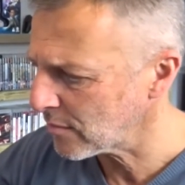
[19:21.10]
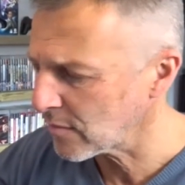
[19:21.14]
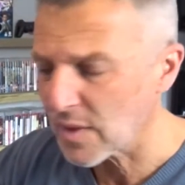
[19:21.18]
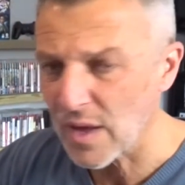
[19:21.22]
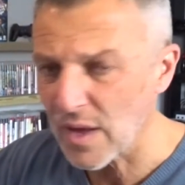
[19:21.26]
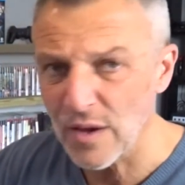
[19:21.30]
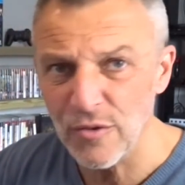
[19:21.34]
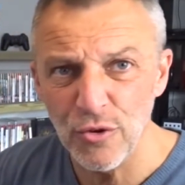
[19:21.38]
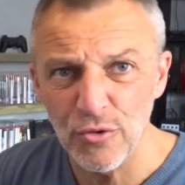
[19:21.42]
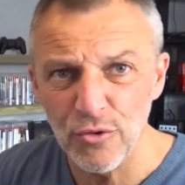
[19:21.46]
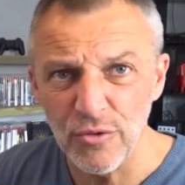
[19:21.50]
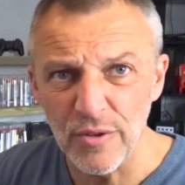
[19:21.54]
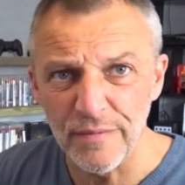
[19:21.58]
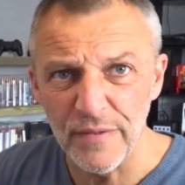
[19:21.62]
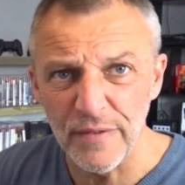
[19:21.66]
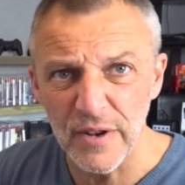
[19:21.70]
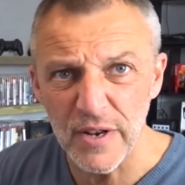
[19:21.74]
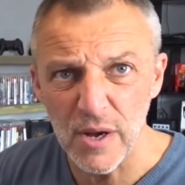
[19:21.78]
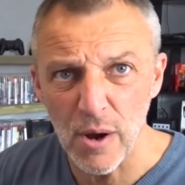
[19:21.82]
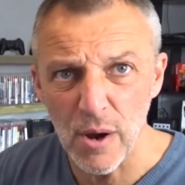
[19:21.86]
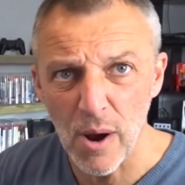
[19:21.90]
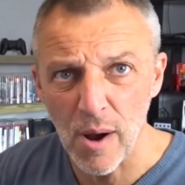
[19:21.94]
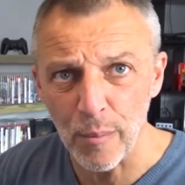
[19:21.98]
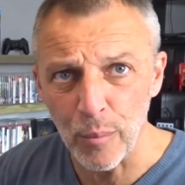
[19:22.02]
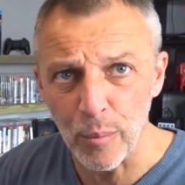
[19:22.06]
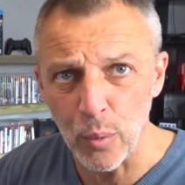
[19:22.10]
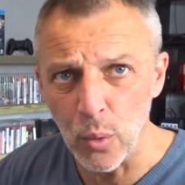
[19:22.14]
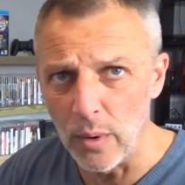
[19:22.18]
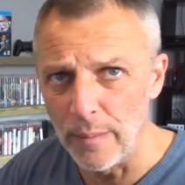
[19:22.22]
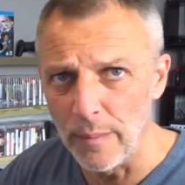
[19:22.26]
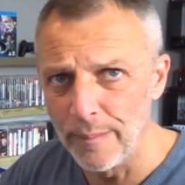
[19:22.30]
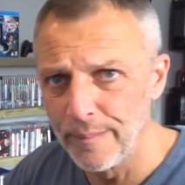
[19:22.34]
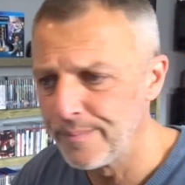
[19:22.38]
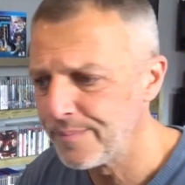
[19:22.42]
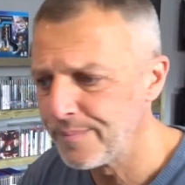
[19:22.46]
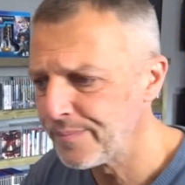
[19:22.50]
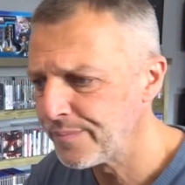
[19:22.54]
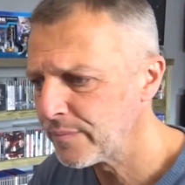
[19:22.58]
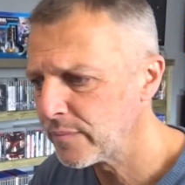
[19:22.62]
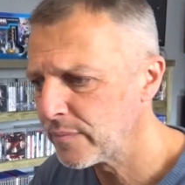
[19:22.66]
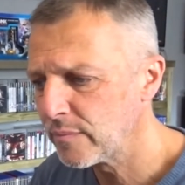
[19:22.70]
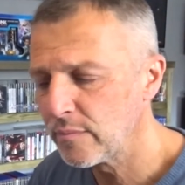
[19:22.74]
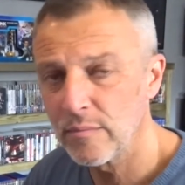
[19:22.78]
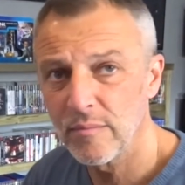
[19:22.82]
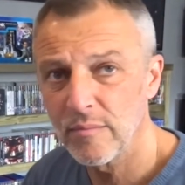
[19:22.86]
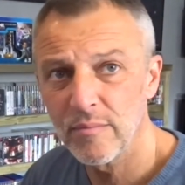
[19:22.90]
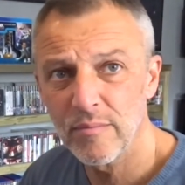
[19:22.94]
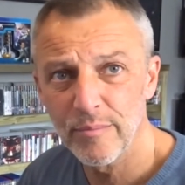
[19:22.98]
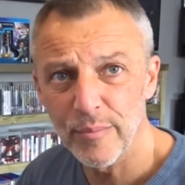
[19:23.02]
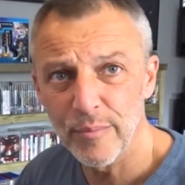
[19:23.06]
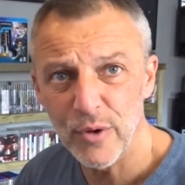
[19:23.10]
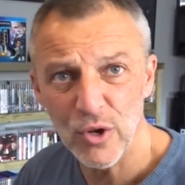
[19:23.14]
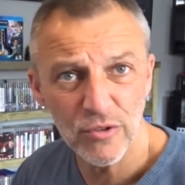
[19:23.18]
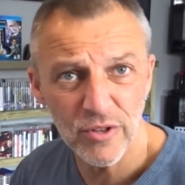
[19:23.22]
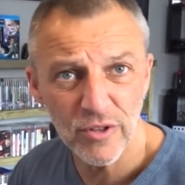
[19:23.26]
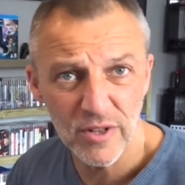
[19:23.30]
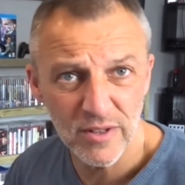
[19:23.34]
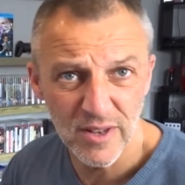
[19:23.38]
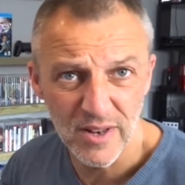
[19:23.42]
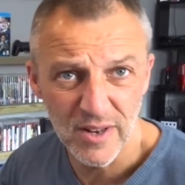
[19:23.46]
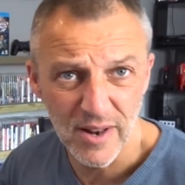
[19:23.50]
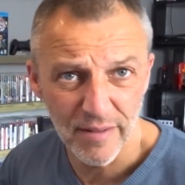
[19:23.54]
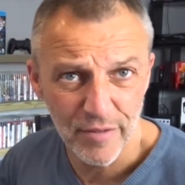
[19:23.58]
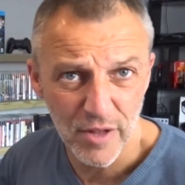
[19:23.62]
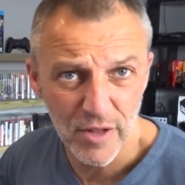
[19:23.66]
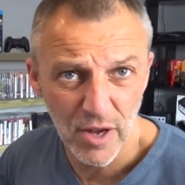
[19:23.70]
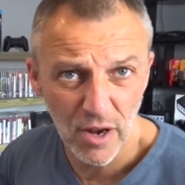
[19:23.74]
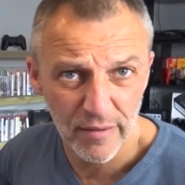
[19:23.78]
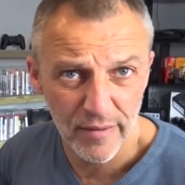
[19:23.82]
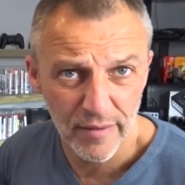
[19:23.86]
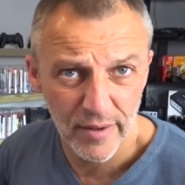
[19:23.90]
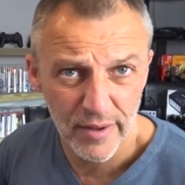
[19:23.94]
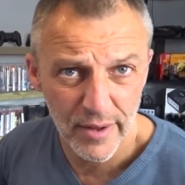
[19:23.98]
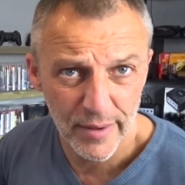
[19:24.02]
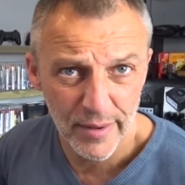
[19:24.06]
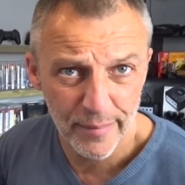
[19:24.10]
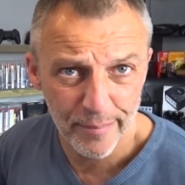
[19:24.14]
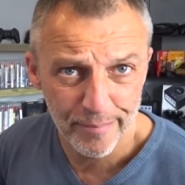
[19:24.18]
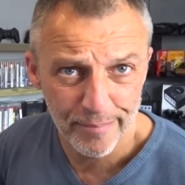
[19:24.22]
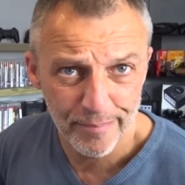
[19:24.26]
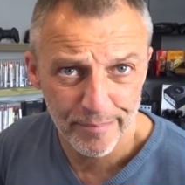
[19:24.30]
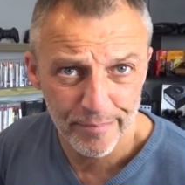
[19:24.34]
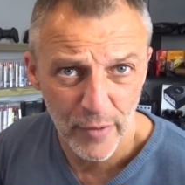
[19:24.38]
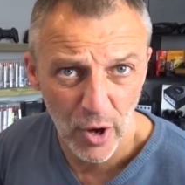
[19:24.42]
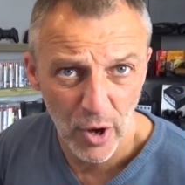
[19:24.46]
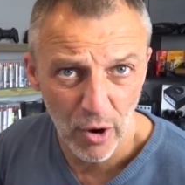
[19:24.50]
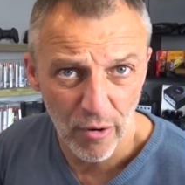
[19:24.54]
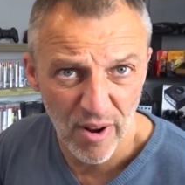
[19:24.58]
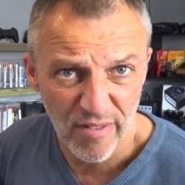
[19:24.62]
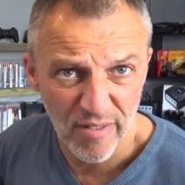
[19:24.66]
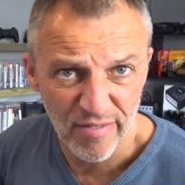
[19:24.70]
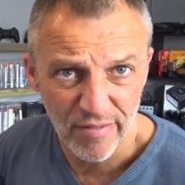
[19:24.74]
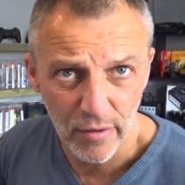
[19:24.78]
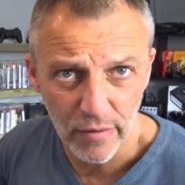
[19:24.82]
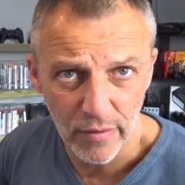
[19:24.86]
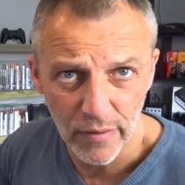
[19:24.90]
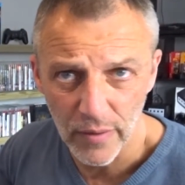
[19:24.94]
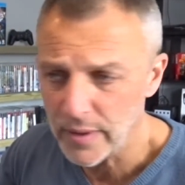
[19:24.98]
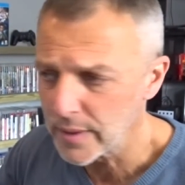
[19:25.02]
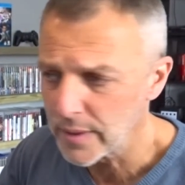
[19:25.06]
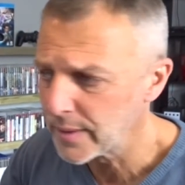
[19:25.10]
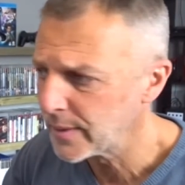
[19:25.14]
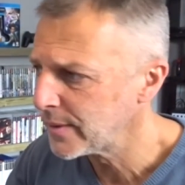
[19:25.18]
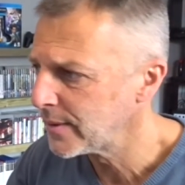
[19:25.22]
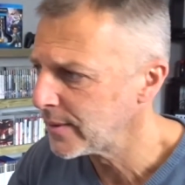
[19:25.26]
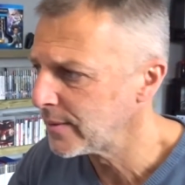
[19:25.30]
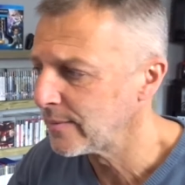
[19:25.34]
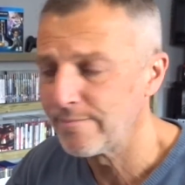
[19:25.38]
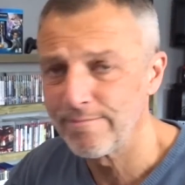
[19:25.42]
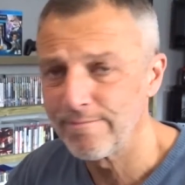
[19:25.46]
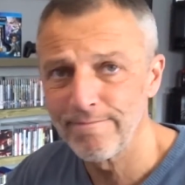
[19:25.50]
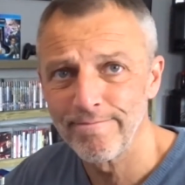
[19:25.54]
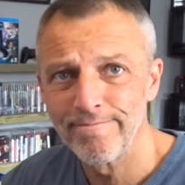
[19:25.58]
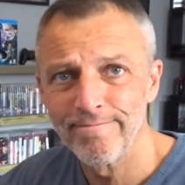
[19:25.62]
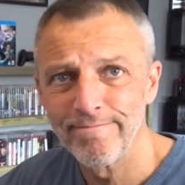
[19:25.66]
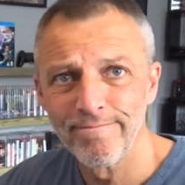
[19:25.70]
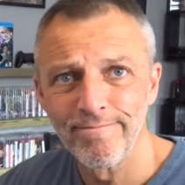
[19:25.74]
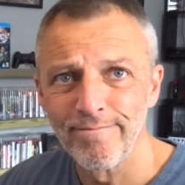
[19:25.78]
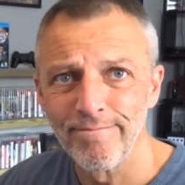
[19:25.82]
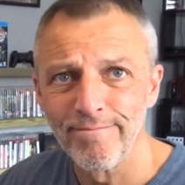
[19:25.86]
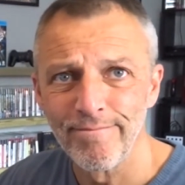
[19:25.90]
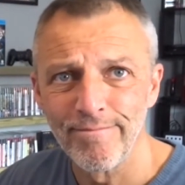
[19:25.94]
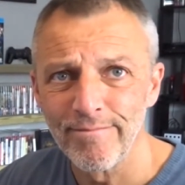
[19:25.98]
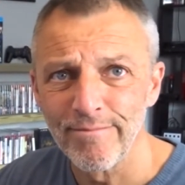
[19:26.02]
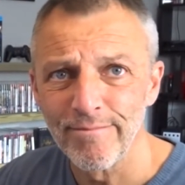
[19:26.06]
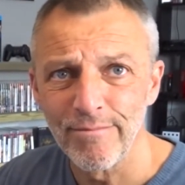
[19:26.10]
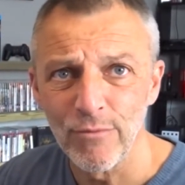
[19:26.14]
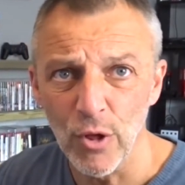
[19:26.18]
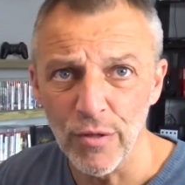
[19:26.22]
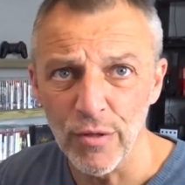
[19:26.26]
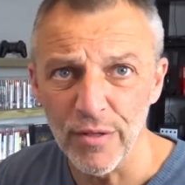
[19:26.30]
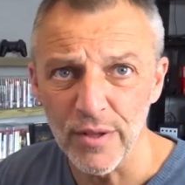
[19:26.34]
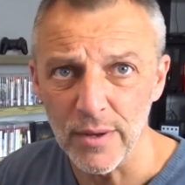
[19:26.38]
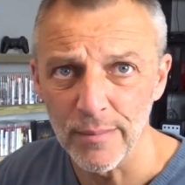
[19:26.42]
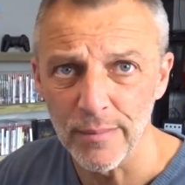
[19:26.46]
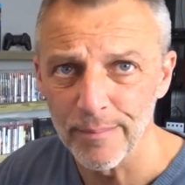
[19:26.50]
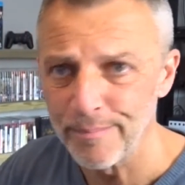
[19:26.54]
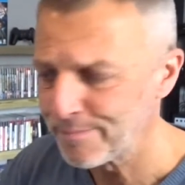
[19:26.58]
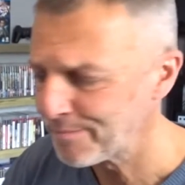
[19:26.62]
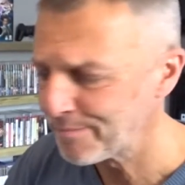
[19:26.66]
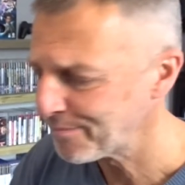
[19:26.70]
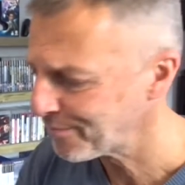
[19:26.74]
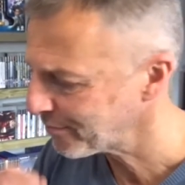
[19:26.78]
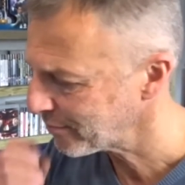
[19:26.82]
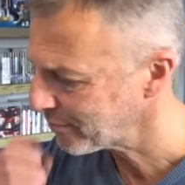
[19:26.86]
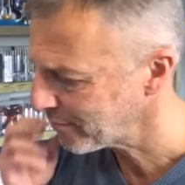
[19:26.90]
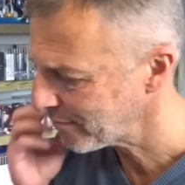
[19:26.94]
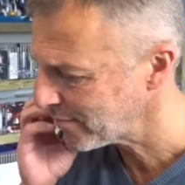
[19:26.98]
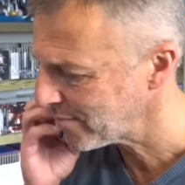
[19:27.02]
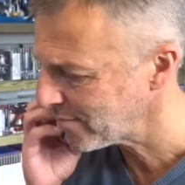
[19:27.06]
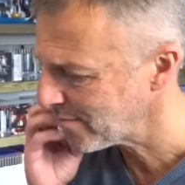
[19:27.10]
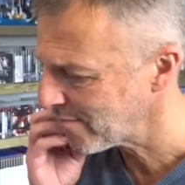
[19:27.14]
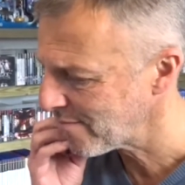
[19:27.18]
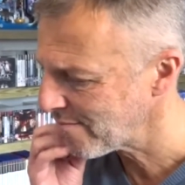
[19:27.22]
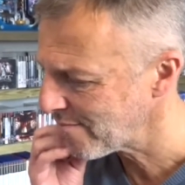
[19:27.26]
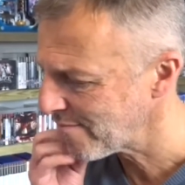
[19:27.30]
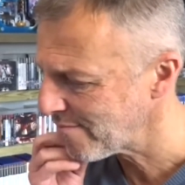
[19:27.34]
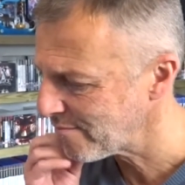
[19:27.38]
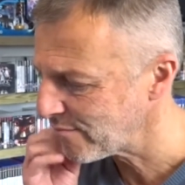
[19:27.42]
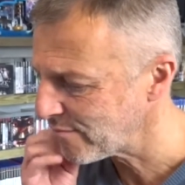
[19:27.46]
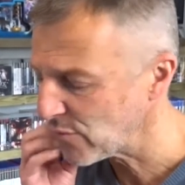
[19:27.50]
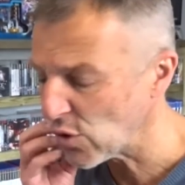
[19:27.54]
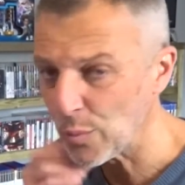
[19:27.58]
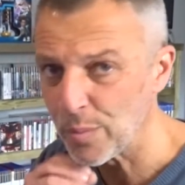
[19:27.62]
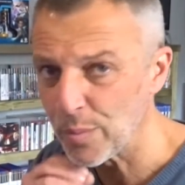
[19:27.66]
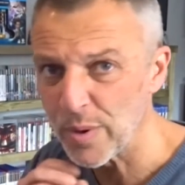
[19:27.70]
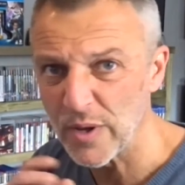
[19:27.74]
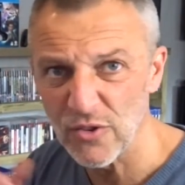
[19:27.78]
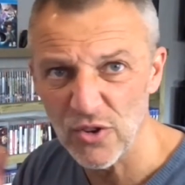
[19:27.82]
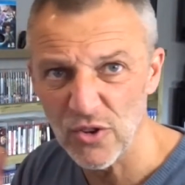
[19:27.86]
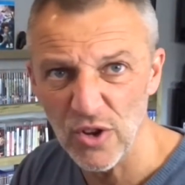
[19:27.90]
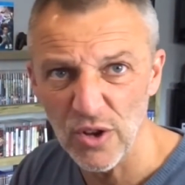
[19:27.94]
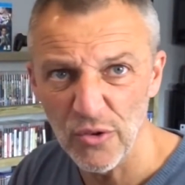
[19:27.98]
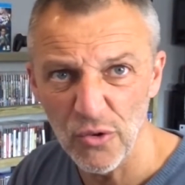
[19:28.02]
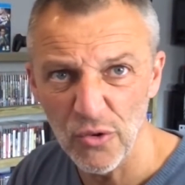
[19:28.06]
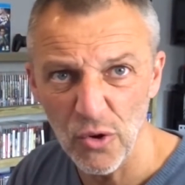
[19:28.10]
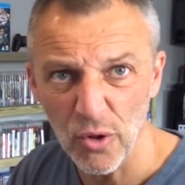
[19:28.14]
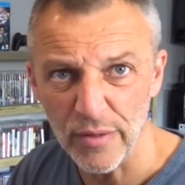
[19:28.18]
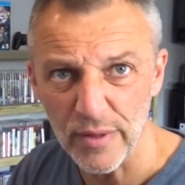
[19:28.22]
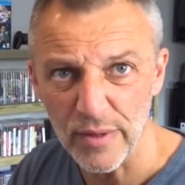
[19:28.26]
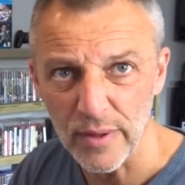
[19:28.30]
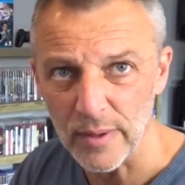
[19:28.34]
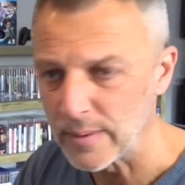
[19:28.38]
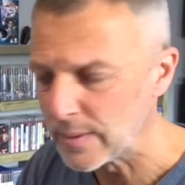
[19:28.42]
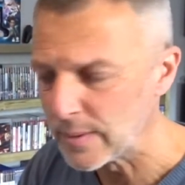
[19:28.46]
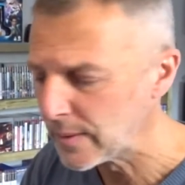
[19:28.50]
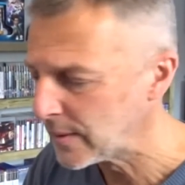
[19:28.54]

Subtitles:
I used a video output because I didn't have the RF on there. Nothing. No picture, nothing.